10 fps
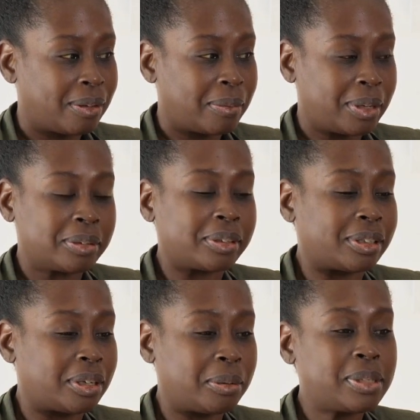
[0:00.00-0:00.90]
well,
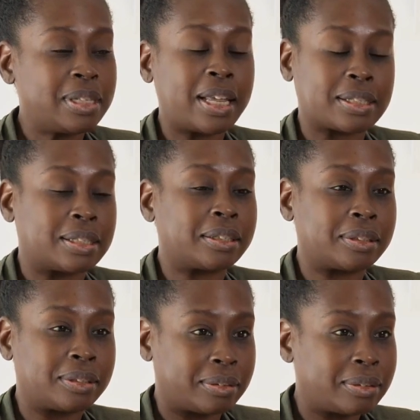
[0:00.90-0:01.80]
it was nasty.
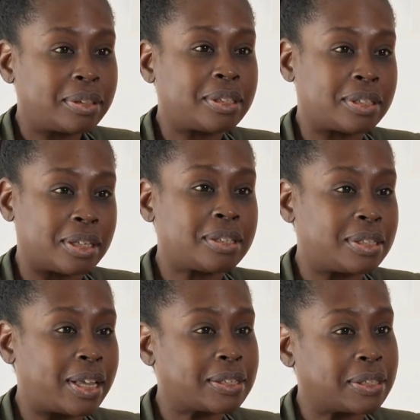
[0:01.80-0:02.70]
It's
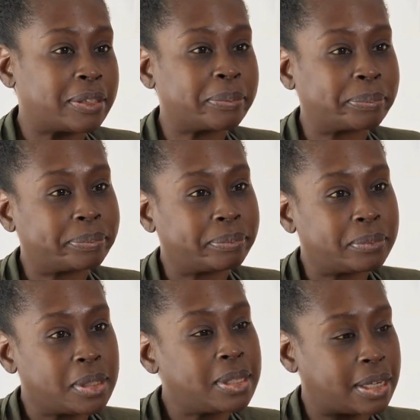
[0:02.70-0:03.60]
nasty.
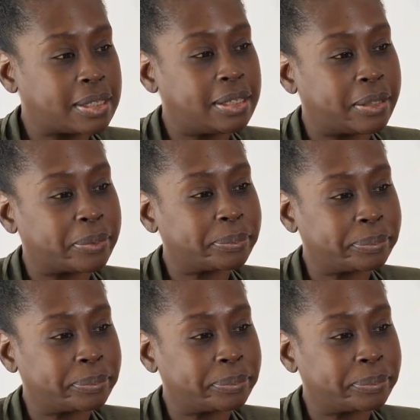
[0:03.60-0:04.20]
It's nasty now.